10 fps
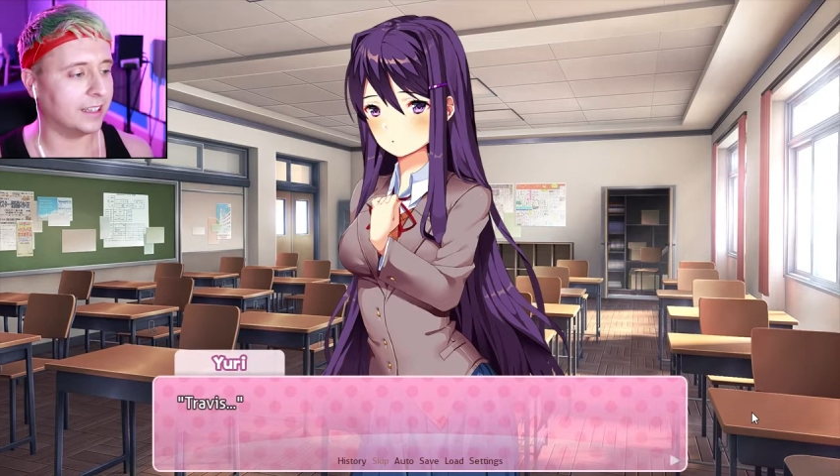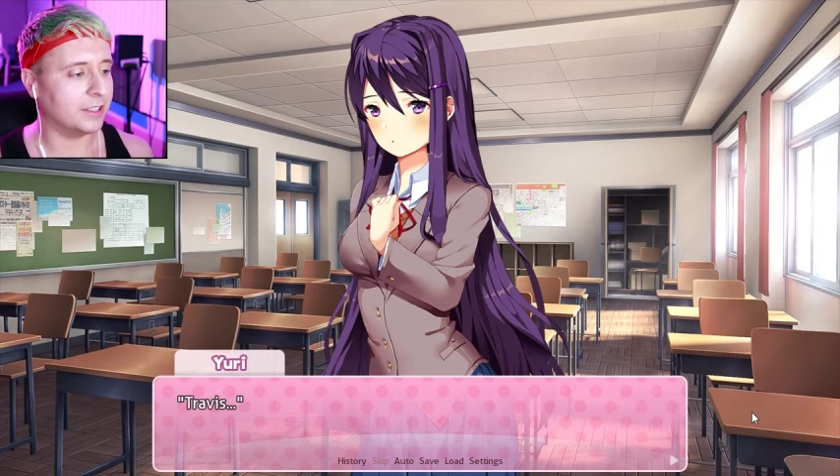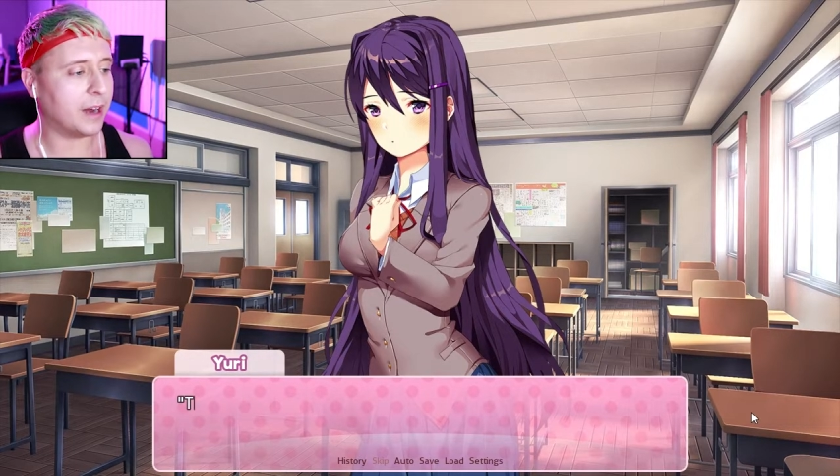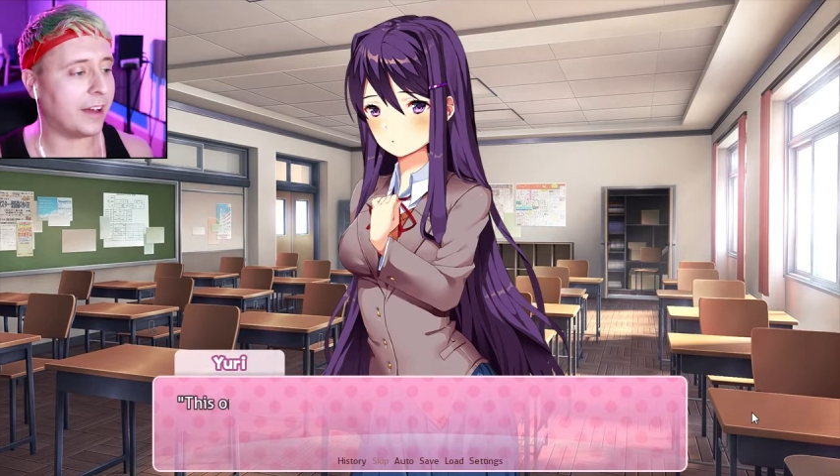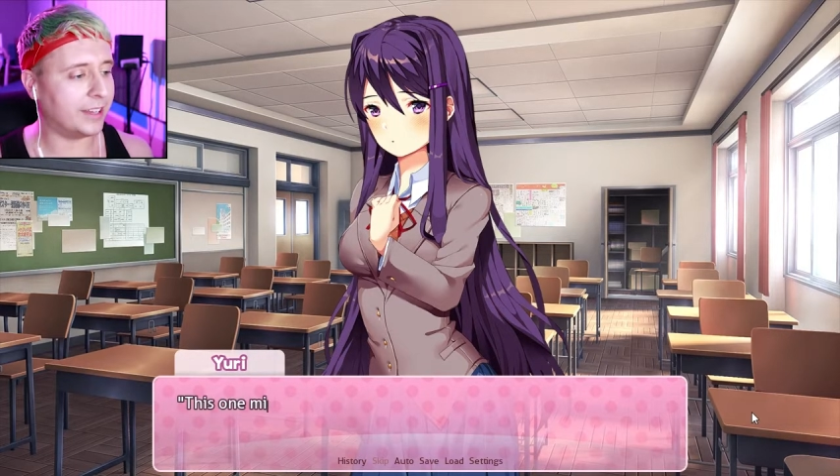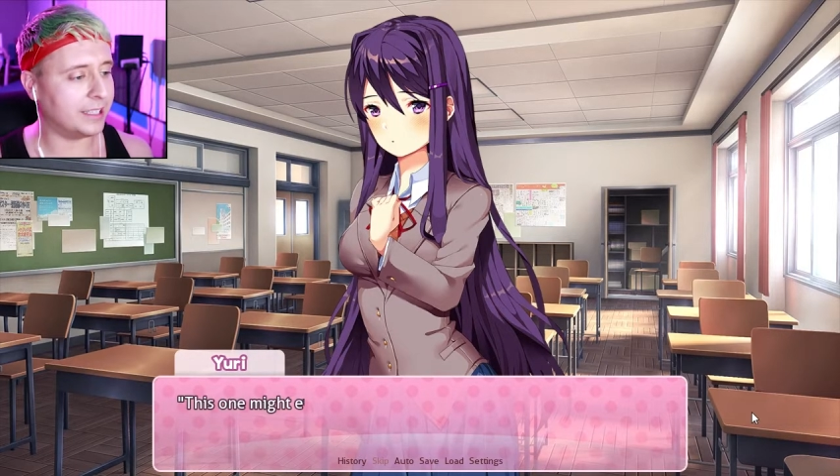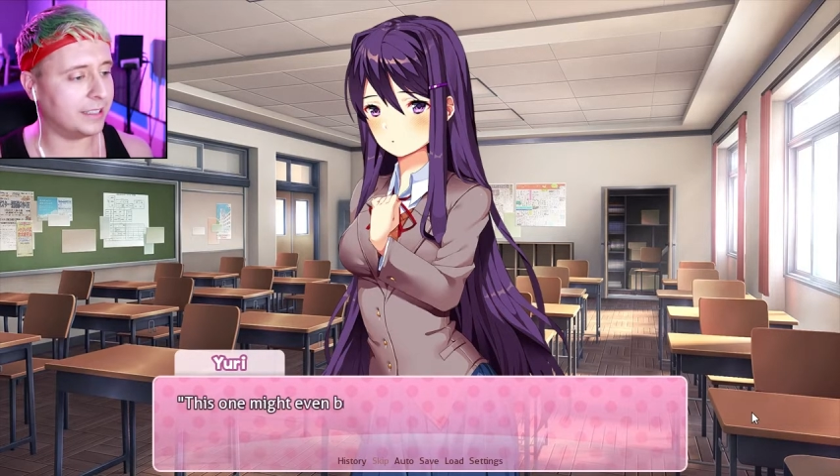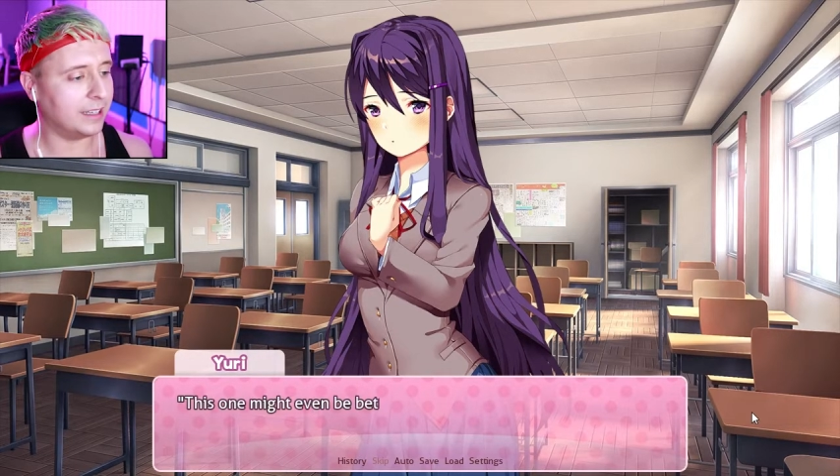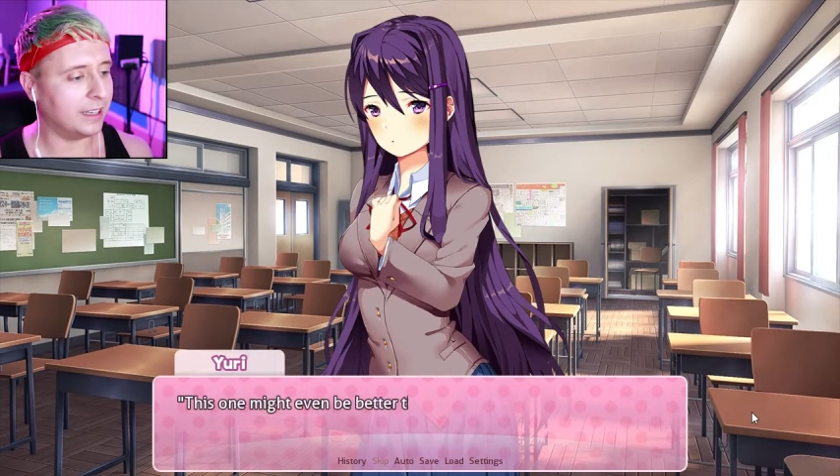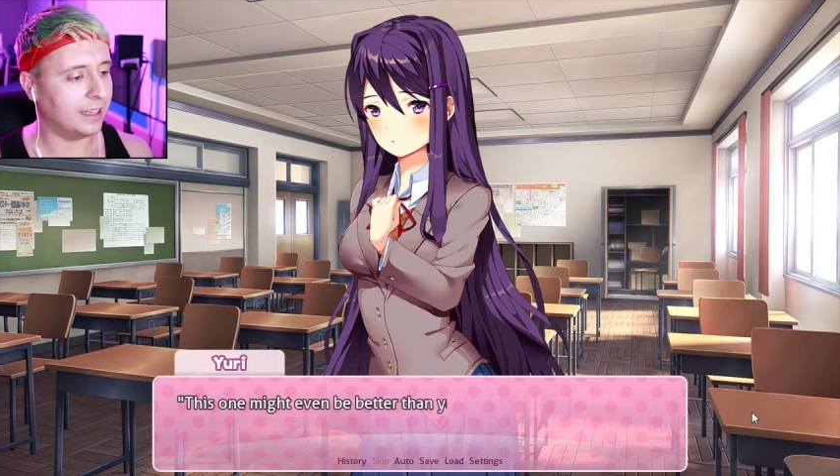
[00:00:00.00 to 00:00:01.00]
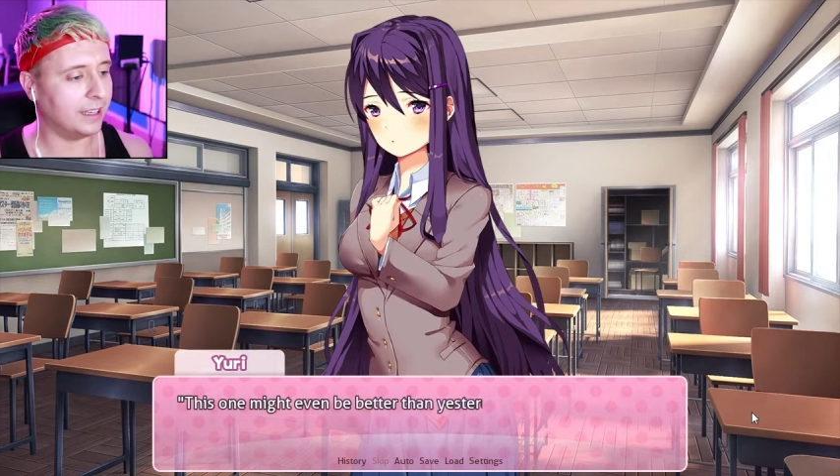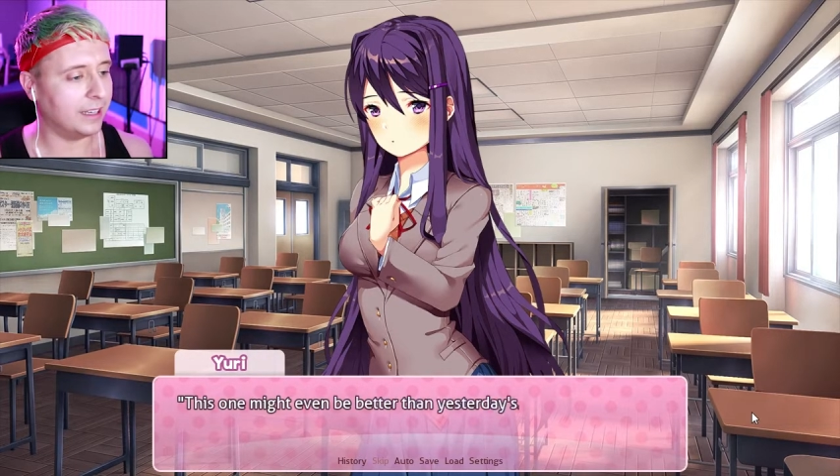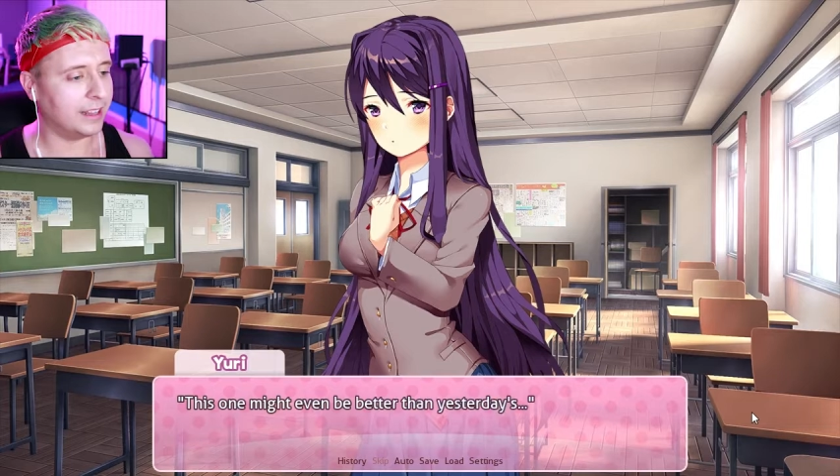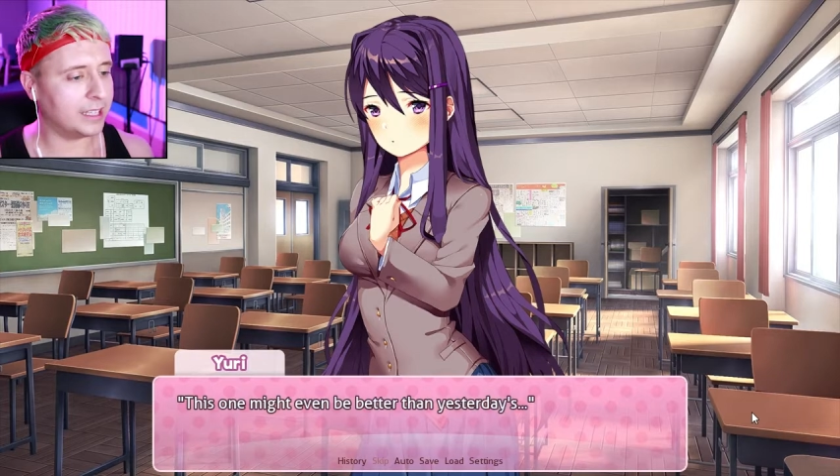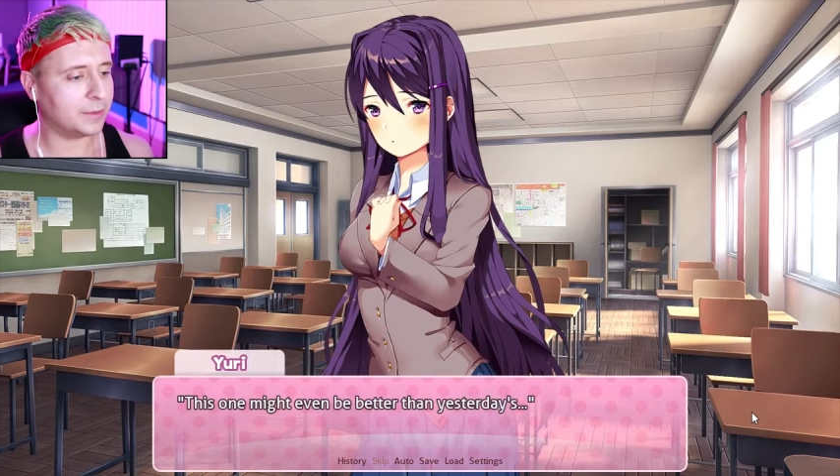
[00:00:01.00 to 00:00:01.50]
Travis,
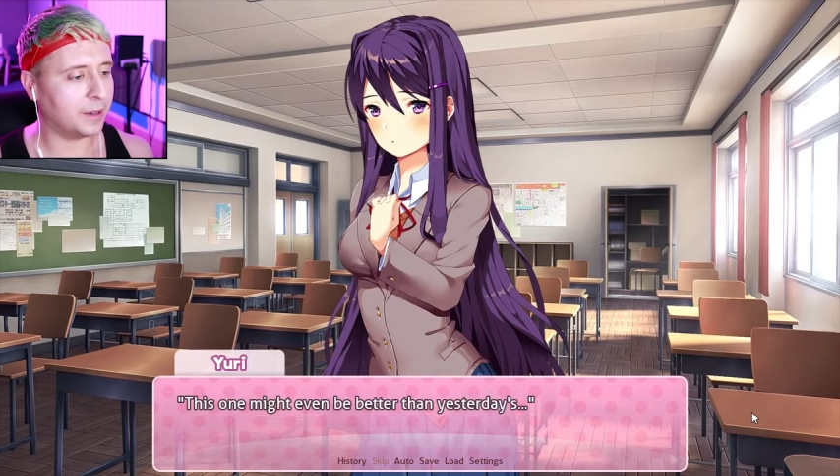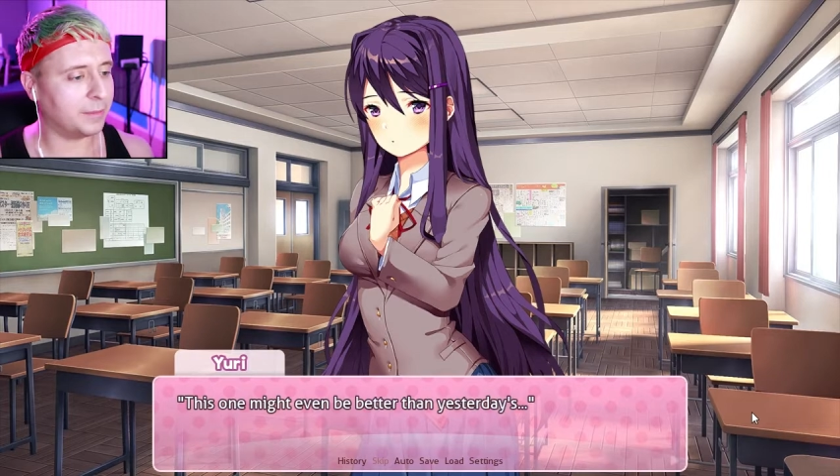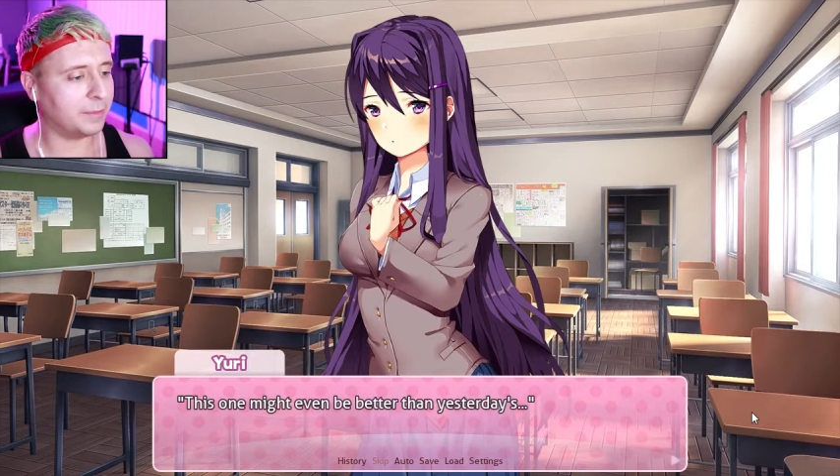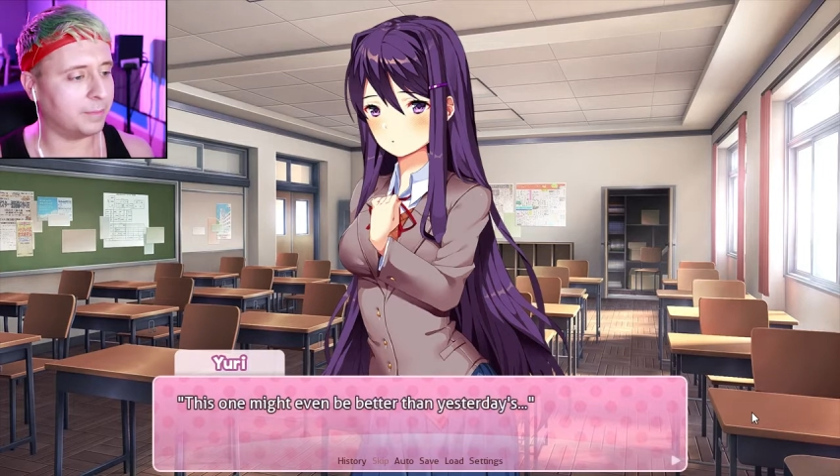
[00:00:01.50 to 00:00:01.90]
this one